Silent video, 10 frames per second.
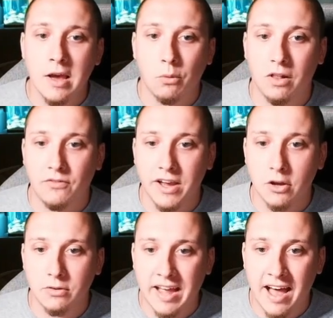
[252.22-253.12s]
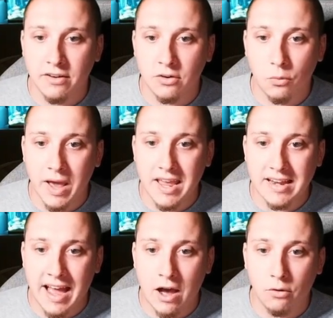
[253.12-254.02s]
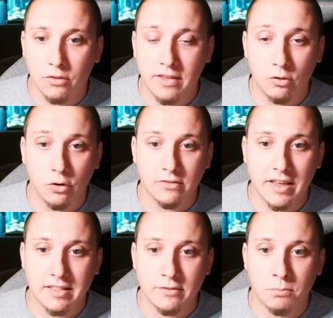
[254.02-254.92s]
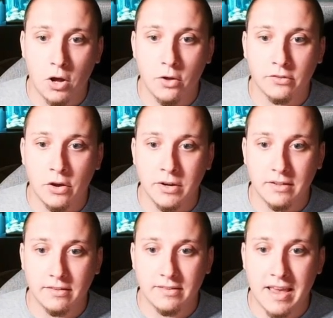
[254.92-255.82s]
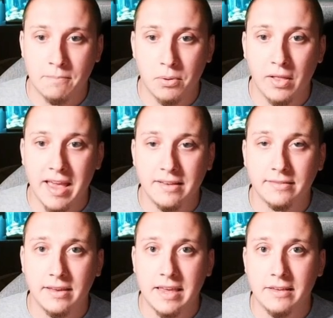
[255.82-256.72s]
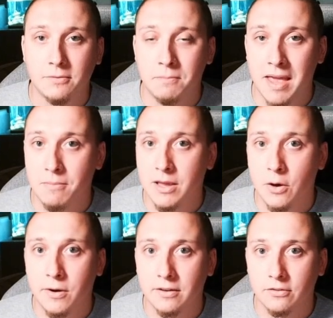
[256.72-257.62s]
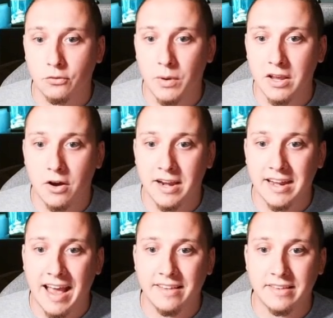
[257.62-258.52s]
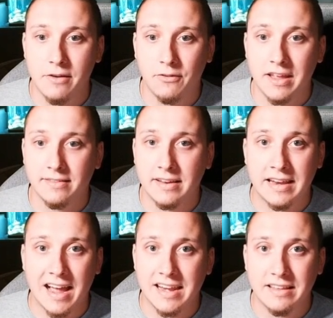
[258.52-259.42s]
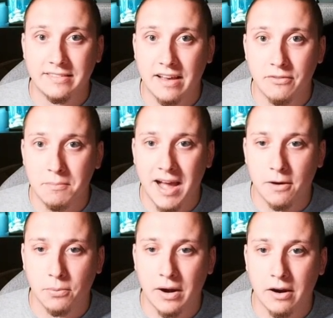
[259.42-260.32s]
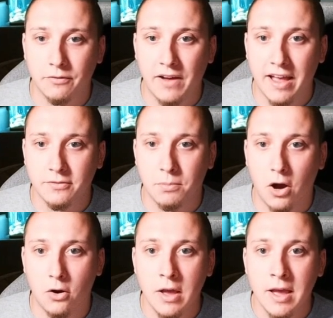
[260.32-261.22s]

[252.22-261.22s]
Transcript: Well, if I go down and away now, it looks like this ball is going to the same place. He's maybe going to swing on it as if it's a 97 mile per hour fastball,